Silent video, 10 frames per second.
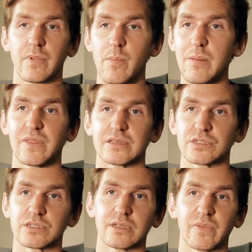Maybe that's
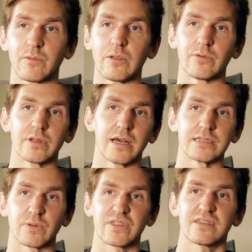just something we
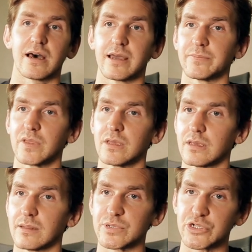realize with time
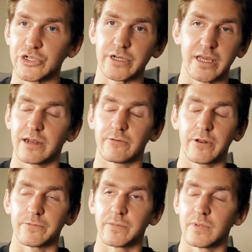and maturity. I don't
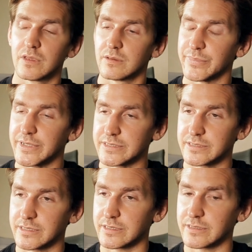know. But